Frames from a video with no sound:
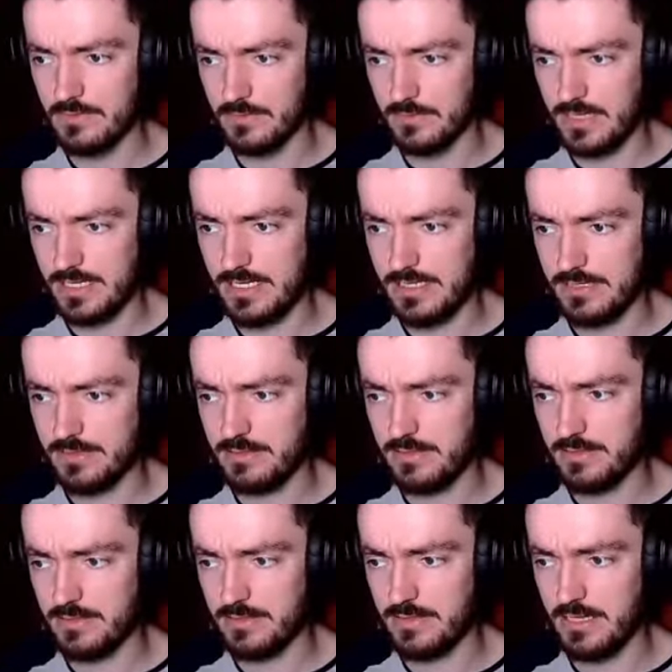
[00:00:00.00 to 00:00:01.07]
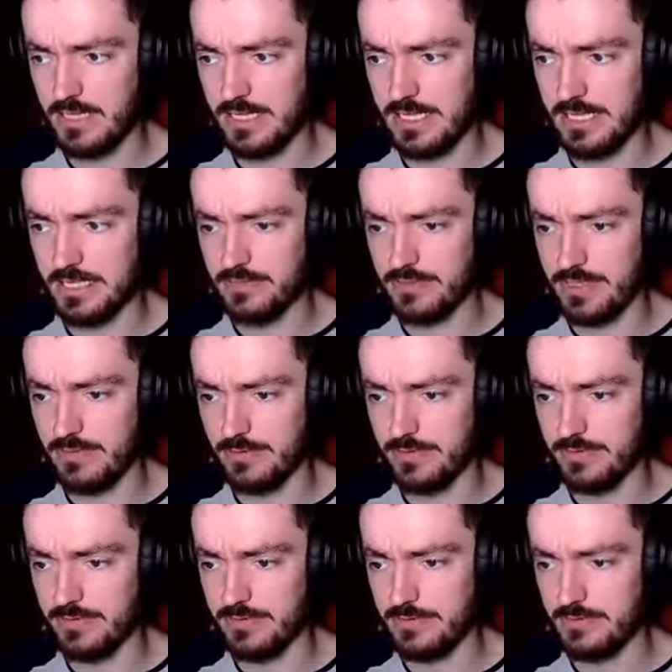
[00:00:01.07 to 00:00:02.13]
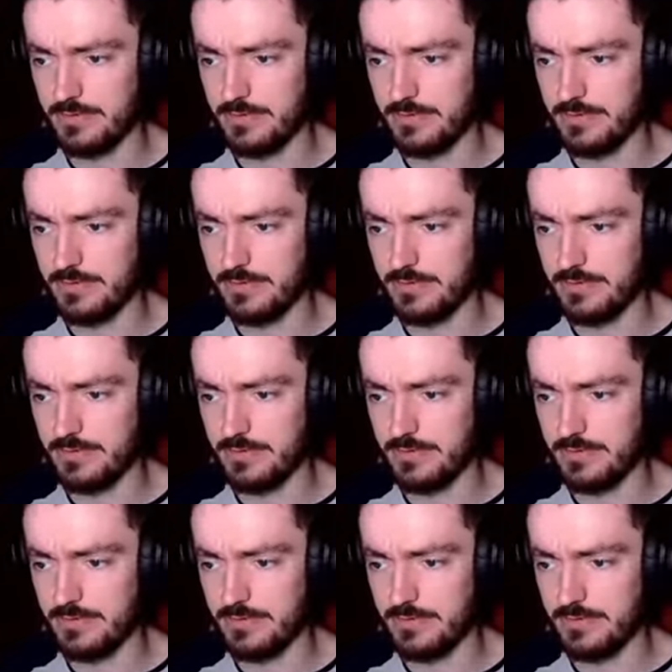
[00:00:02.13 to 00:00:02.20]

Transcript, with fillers: Right? Oh yeah, you were that one.